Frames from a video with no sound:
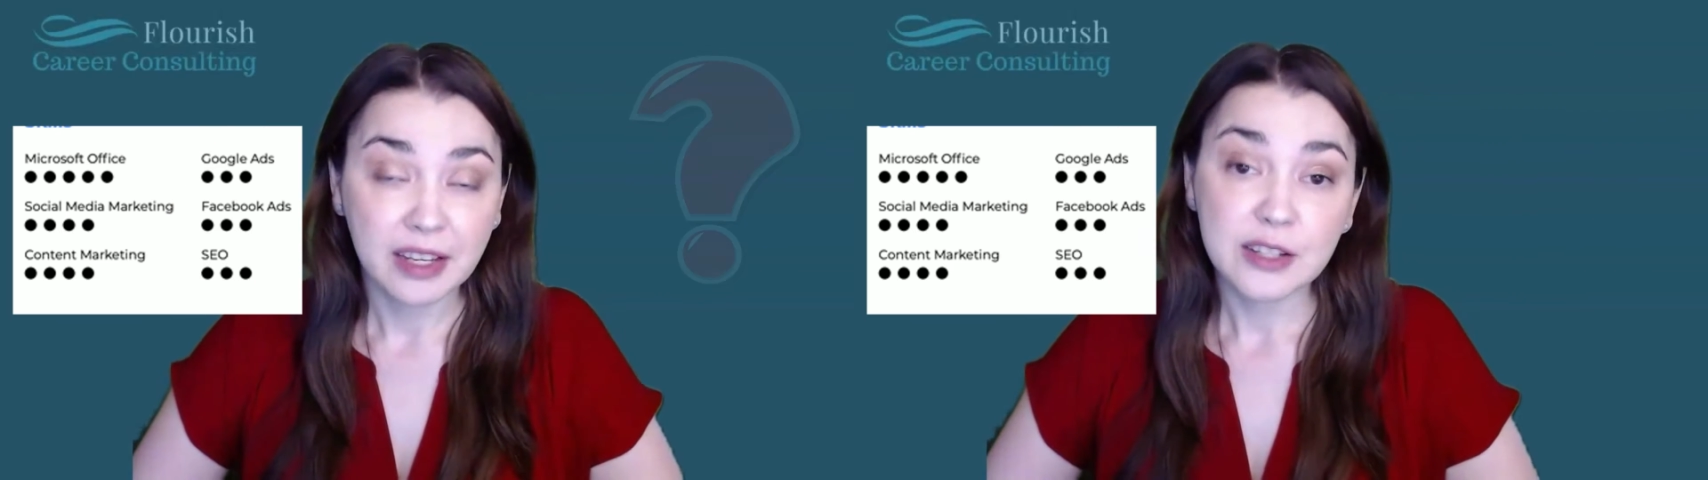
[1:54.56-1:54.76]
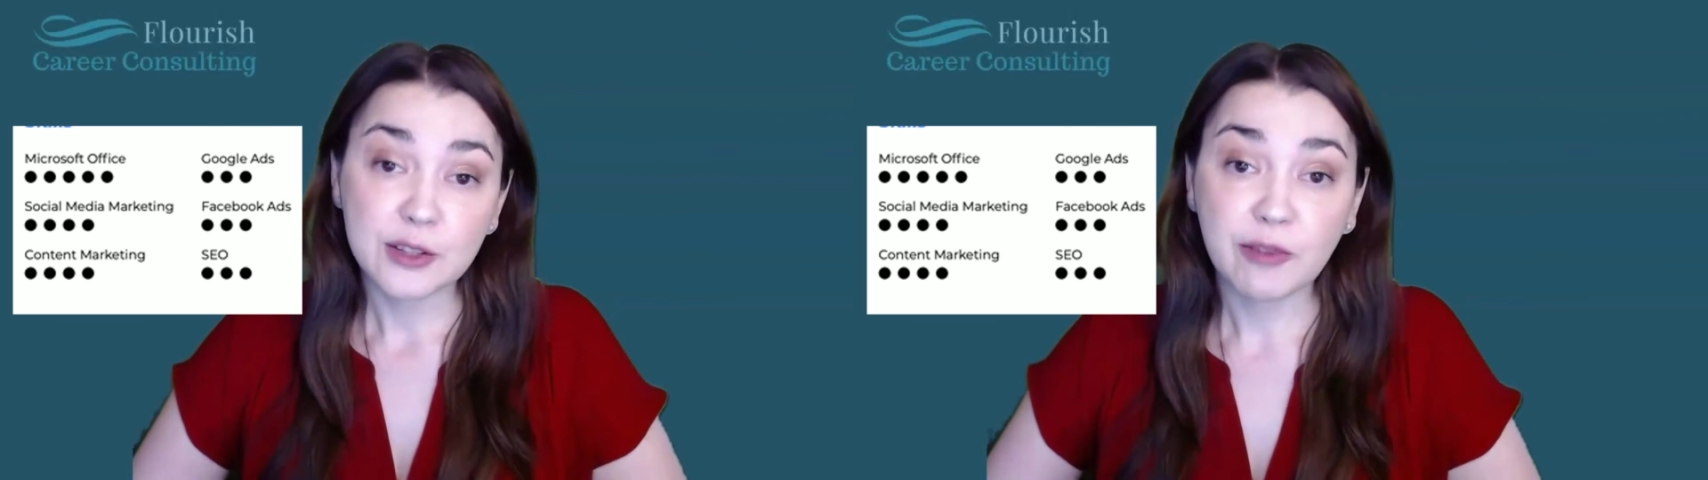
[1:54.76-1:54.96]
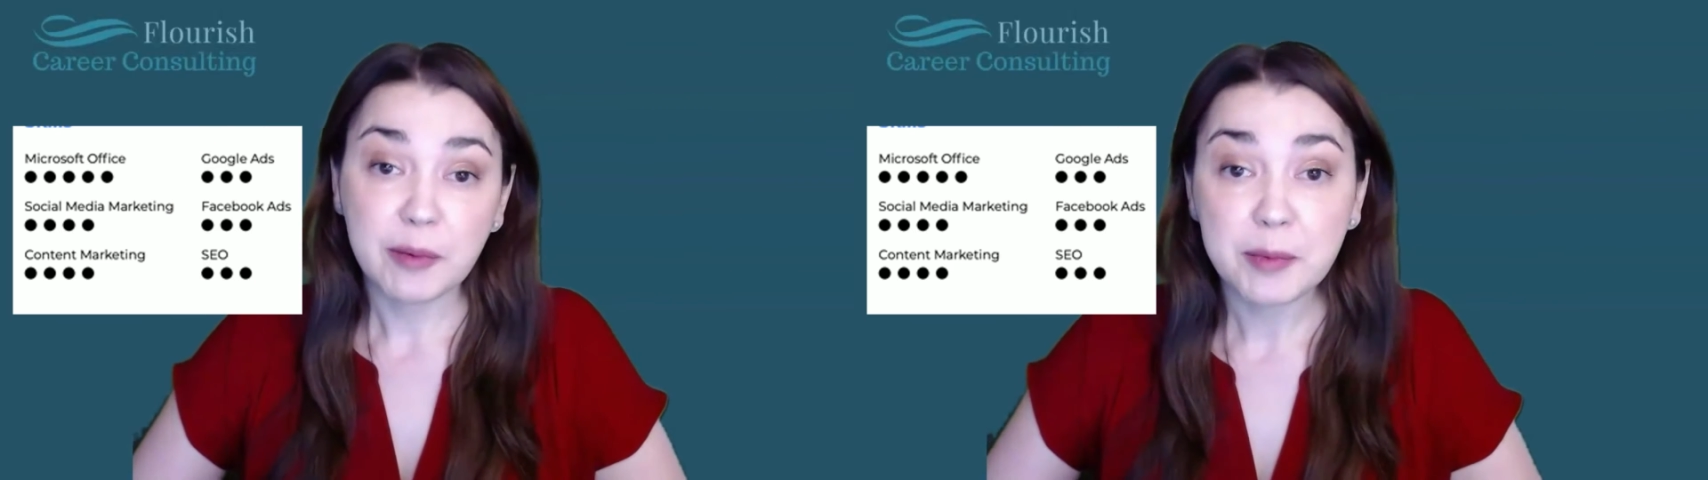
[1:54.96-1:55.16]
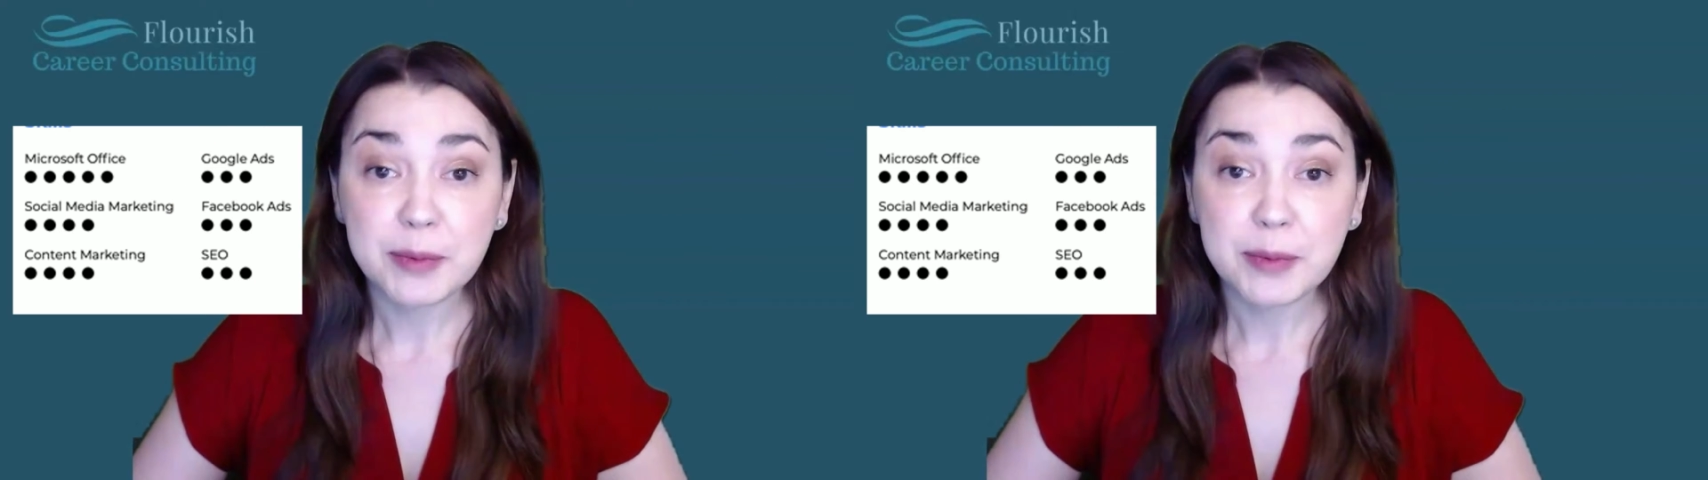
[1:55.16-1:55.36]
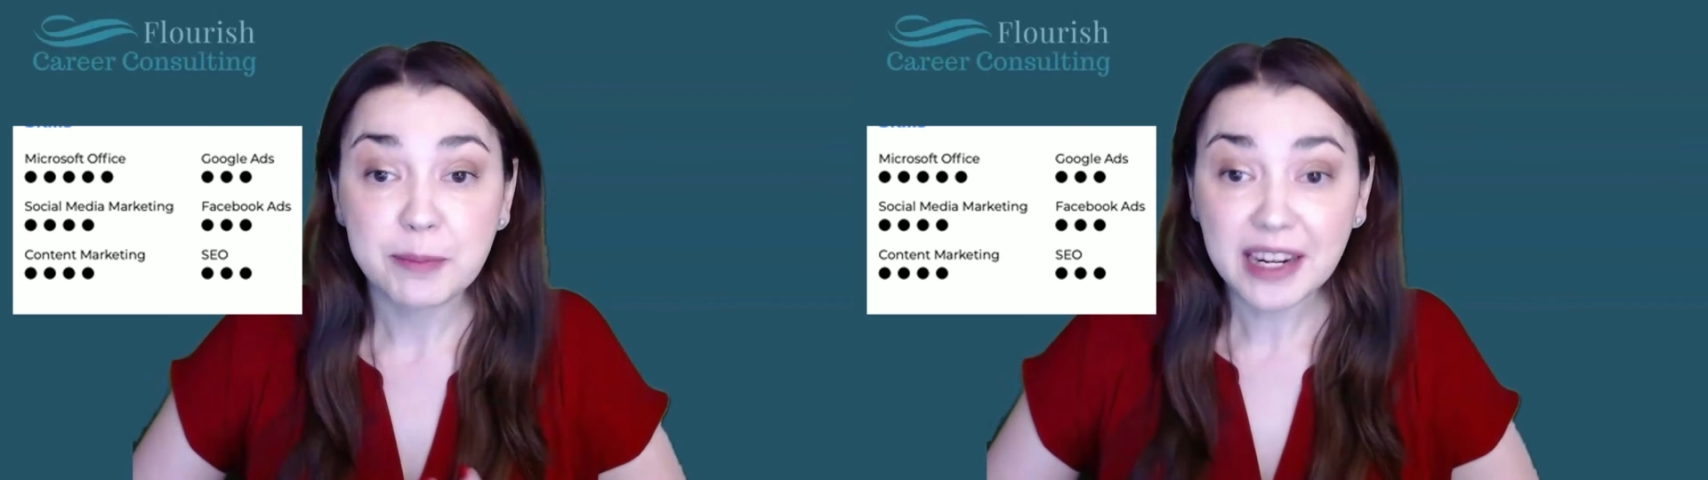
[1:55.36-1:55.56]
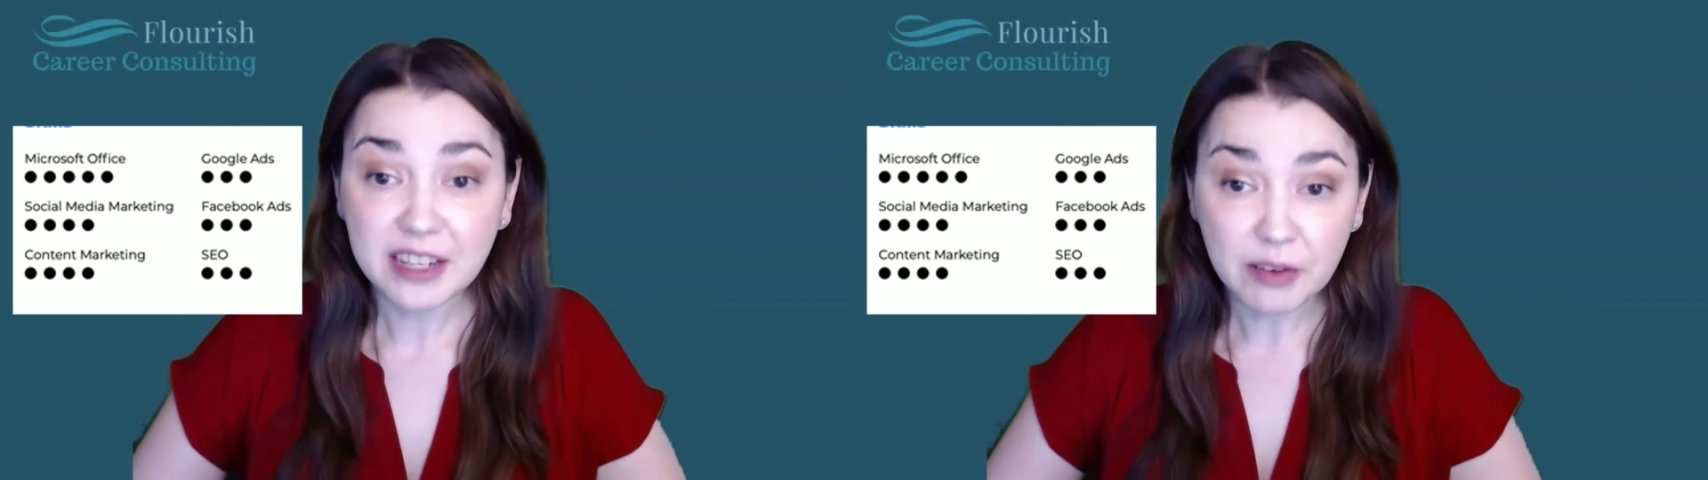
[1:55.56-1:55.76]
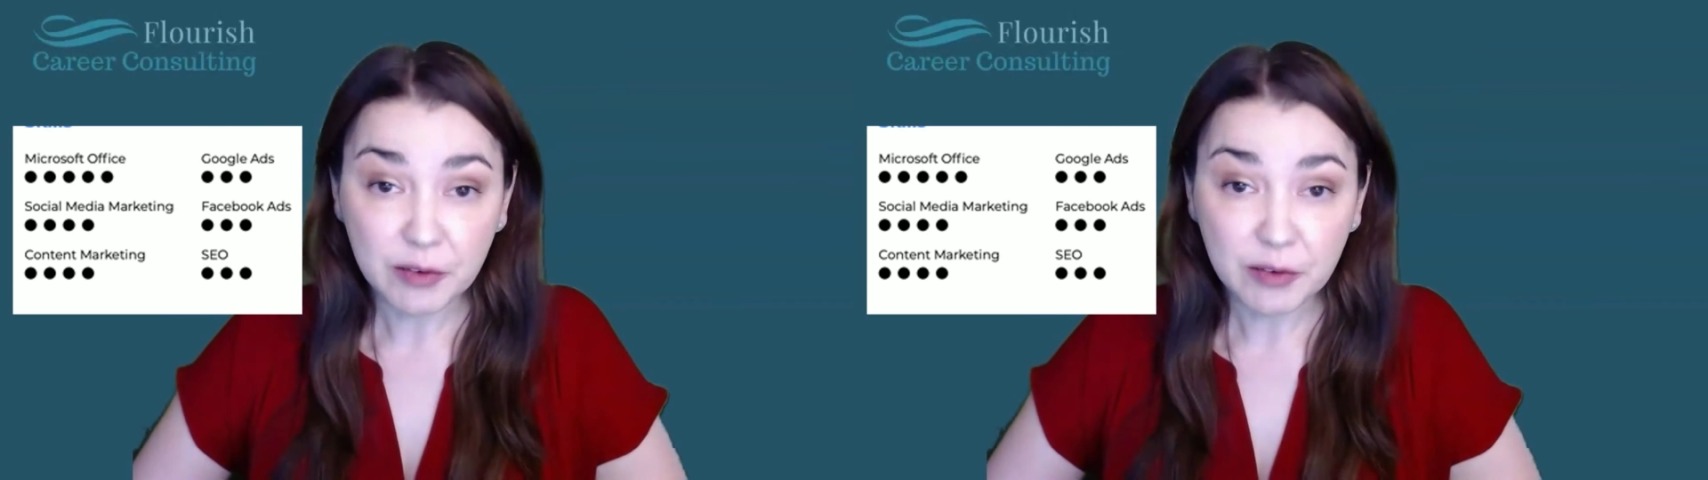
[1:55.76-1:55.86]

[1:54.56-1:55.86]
So from the perspective of